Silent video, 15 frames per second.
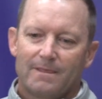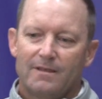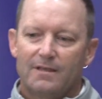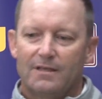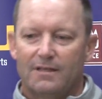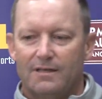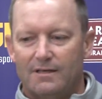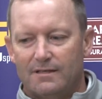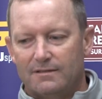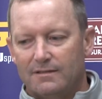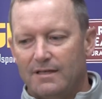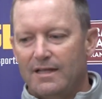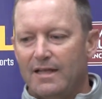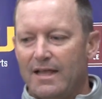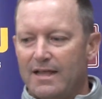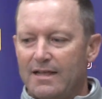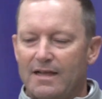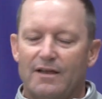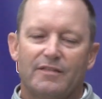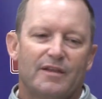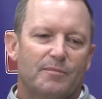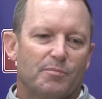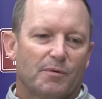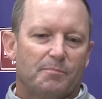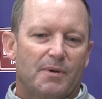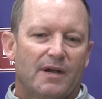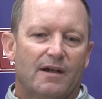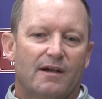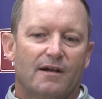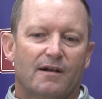in A, how they
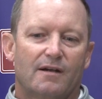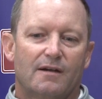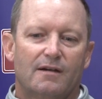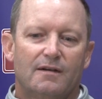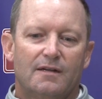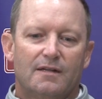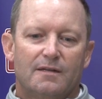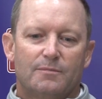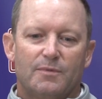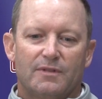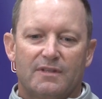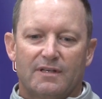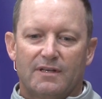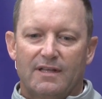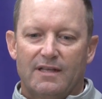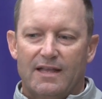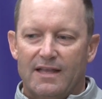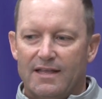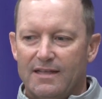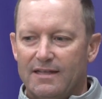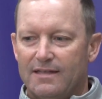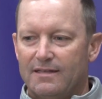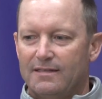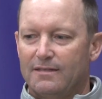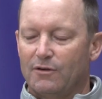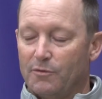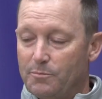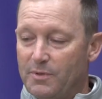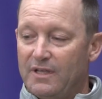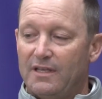prepare, but then A
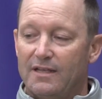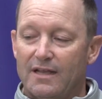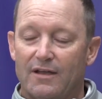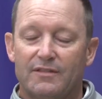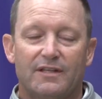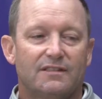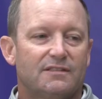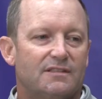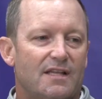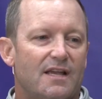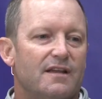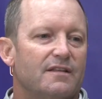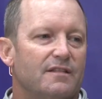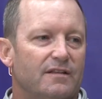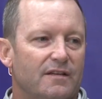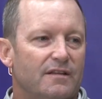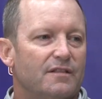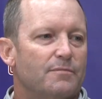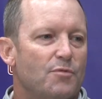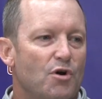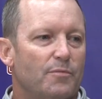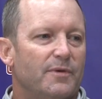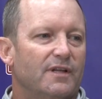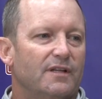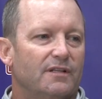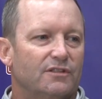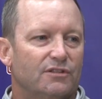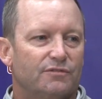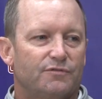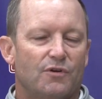or B, how they stay in the moment
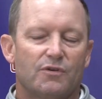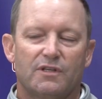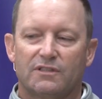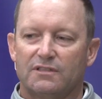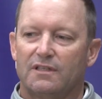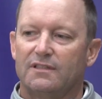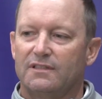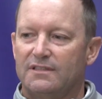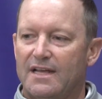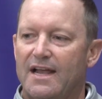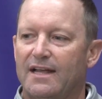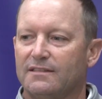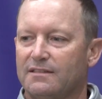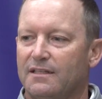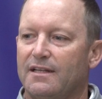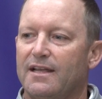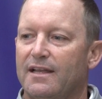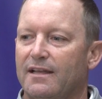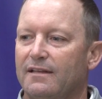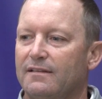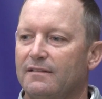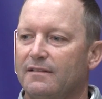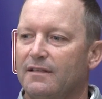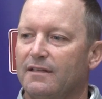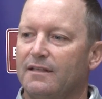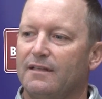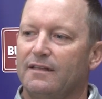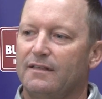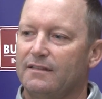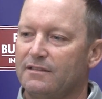and just focus on the task at hand. And
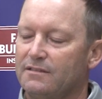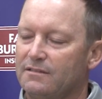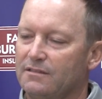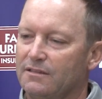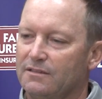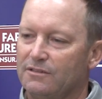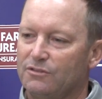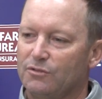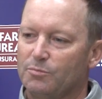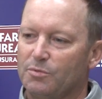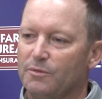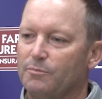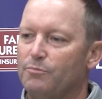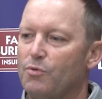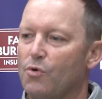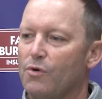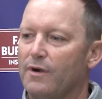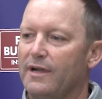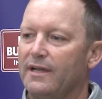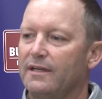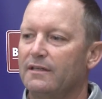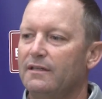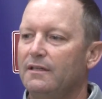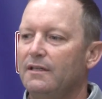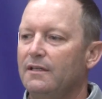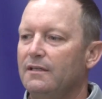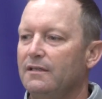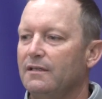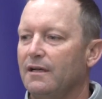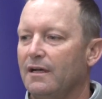again, it's super boring,
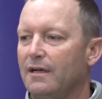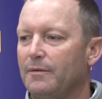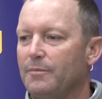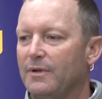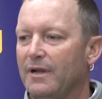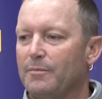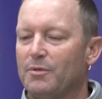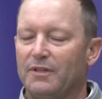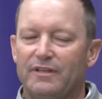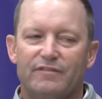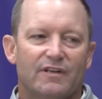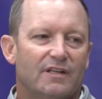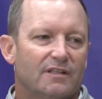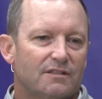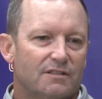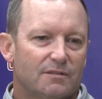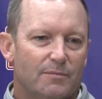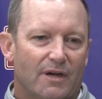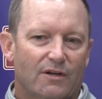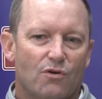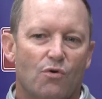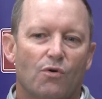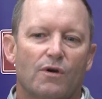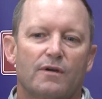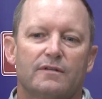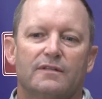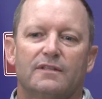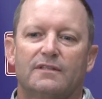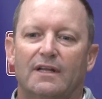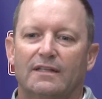but I believe in it to my core
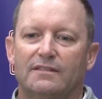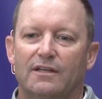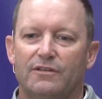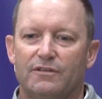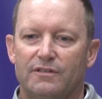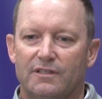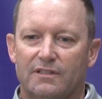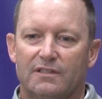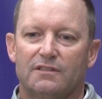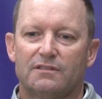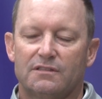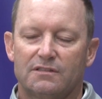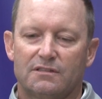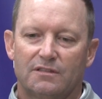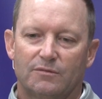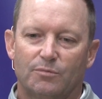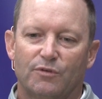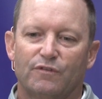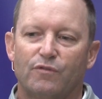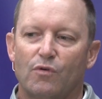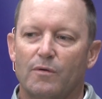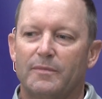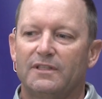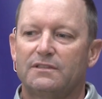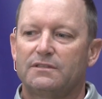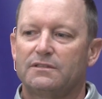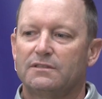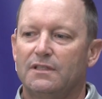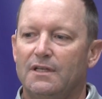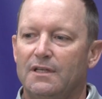that's how you get consistent
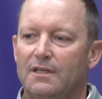performance.